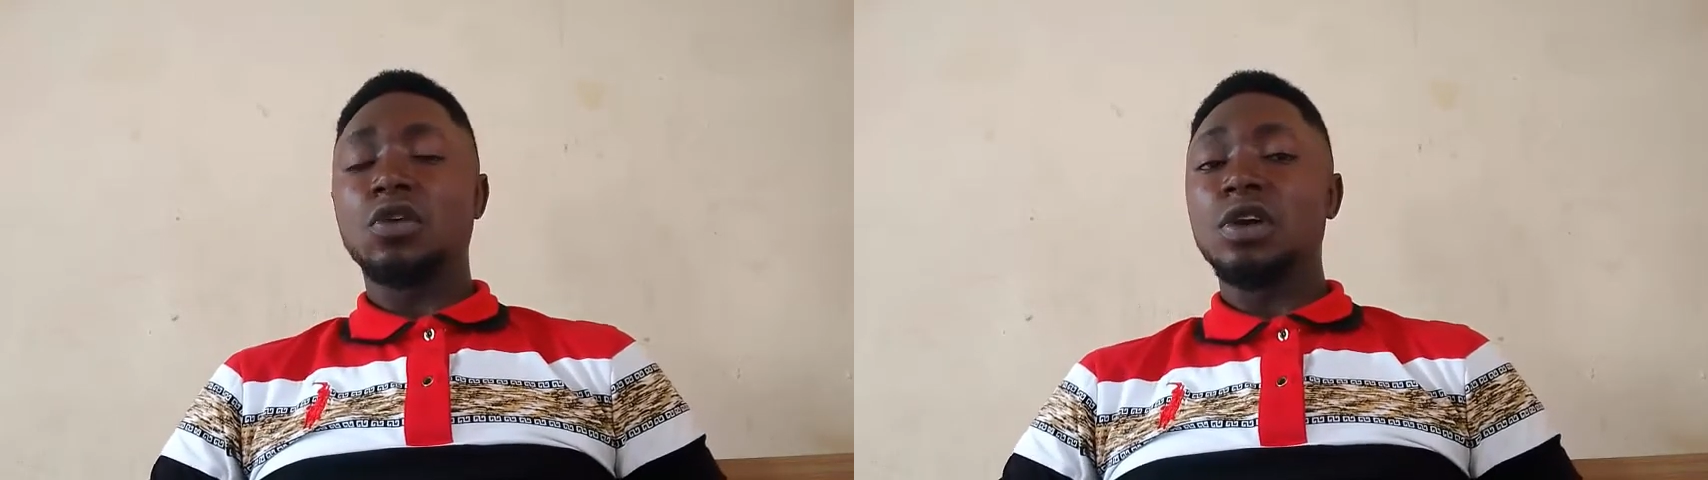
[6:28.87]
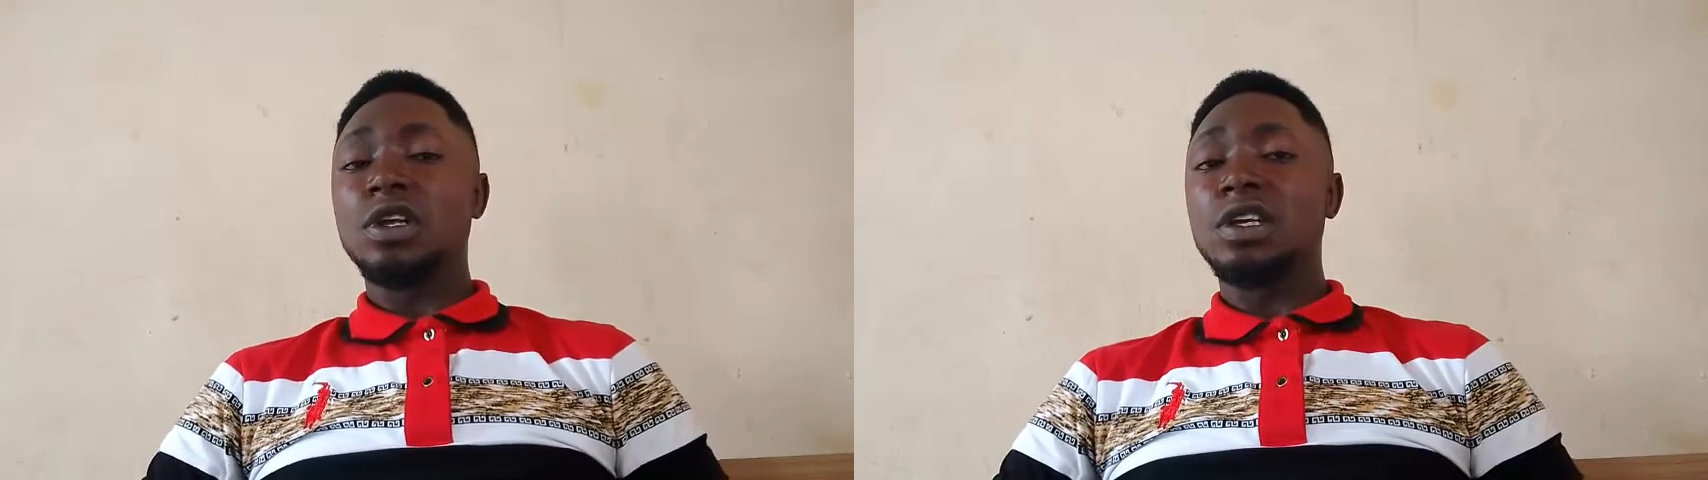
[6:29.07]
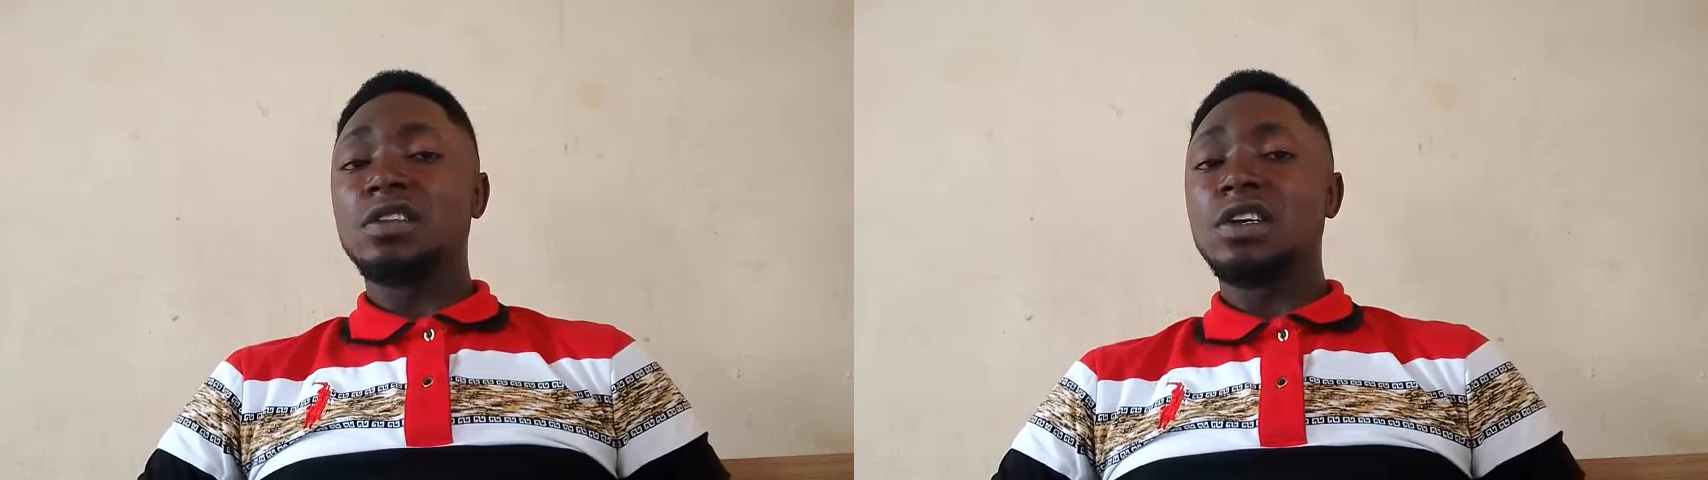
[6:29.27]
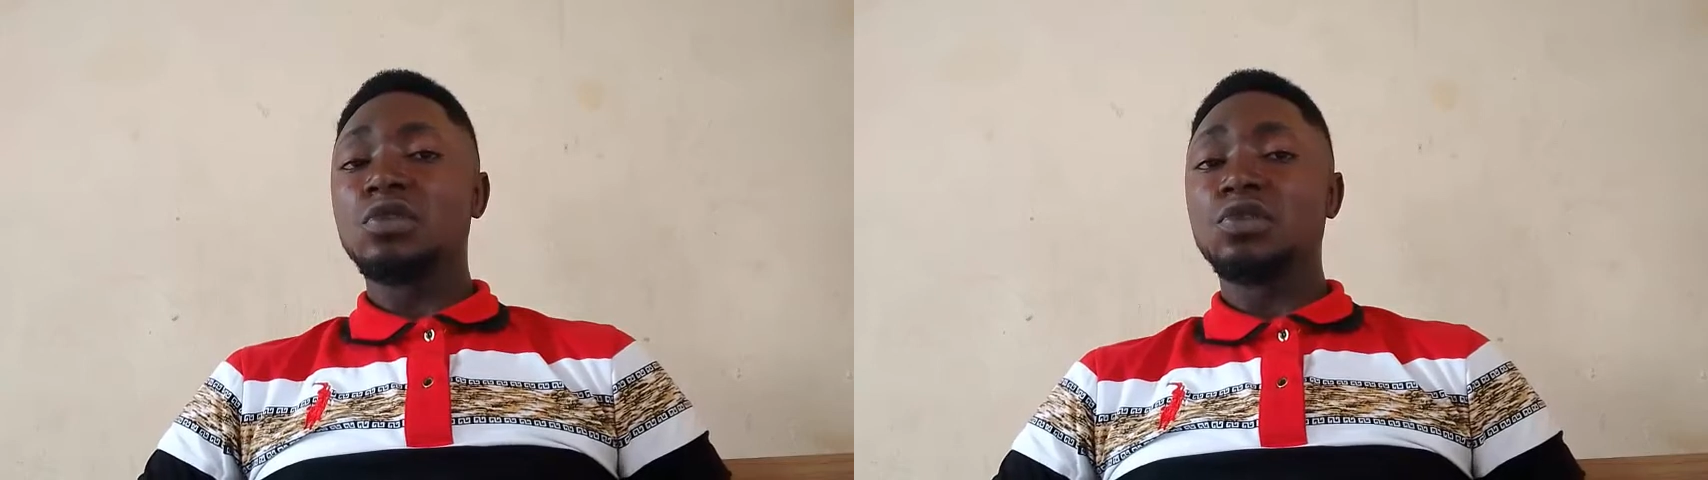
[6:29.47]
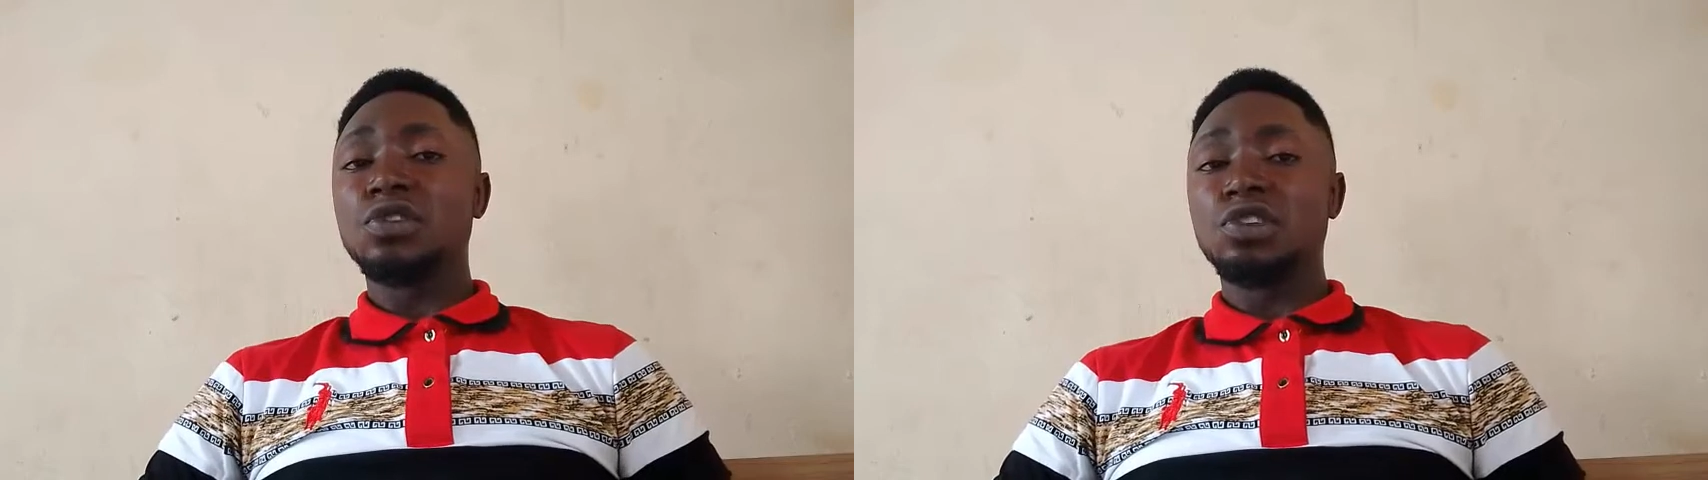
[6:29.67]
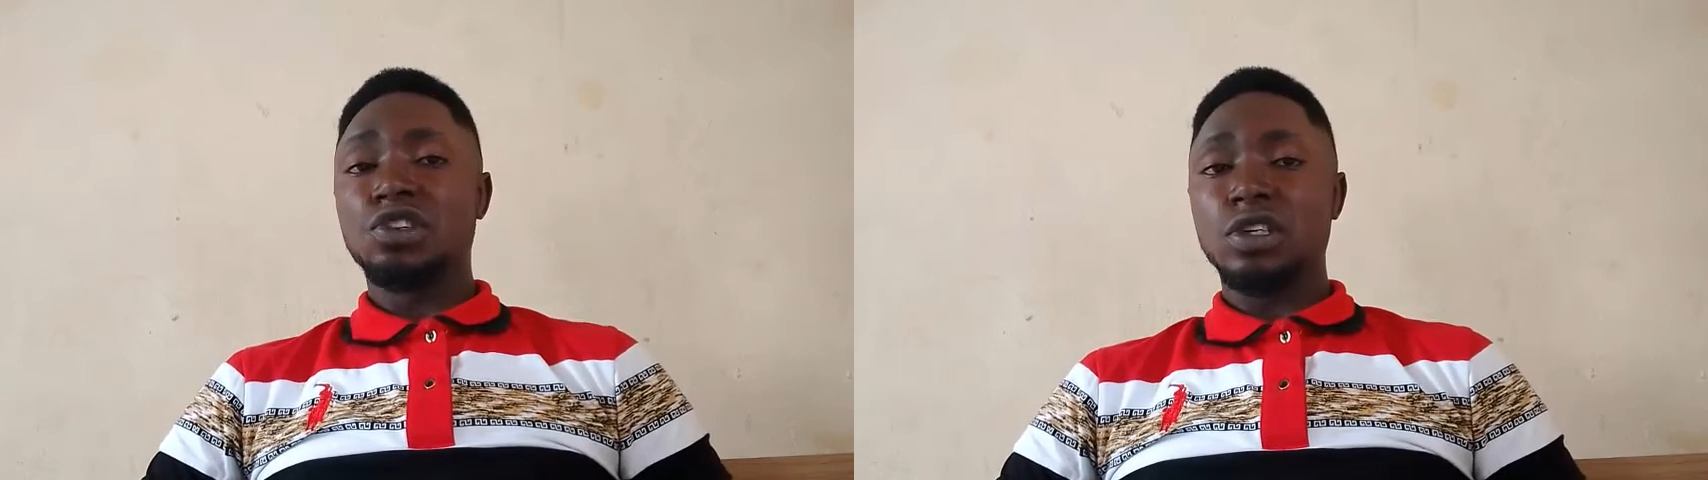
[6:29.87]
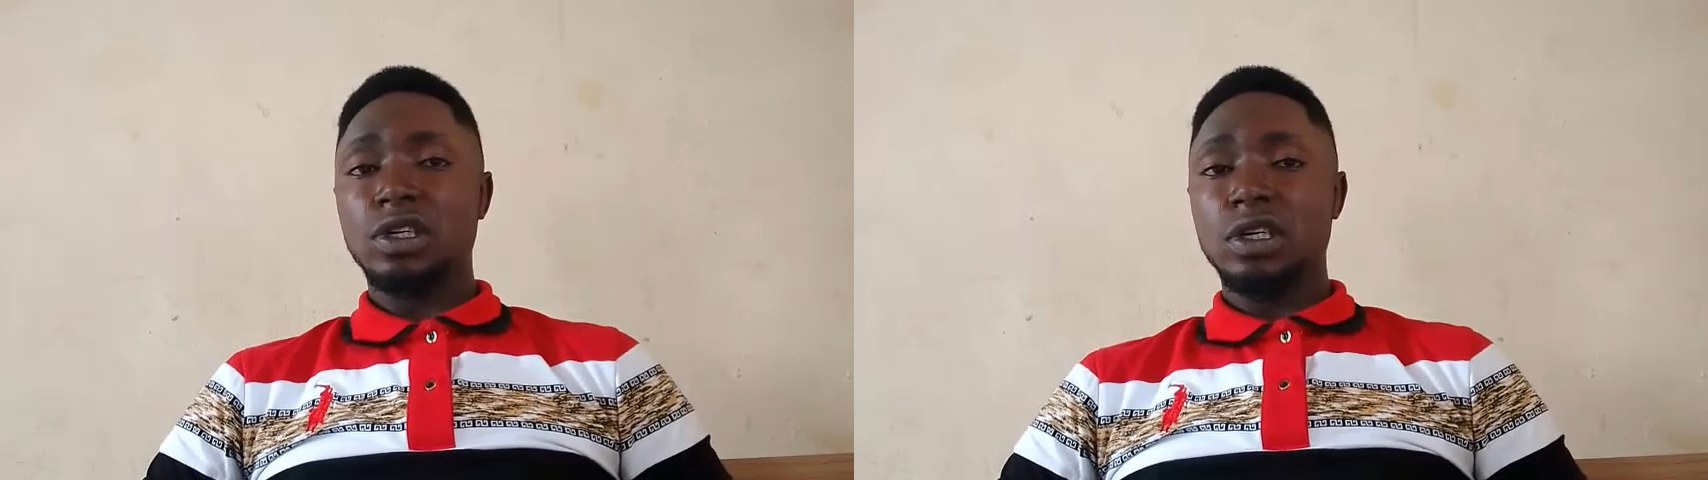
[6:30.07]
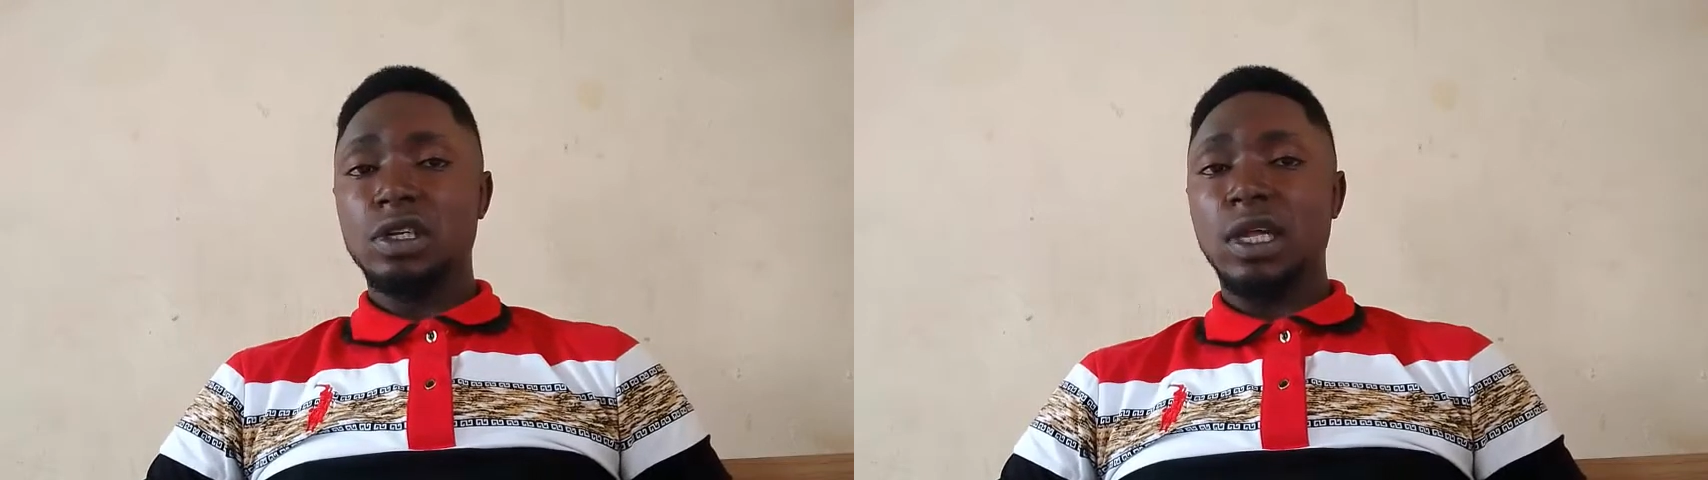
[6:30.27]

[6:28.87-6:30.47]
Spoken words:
corrugated roofing sheet.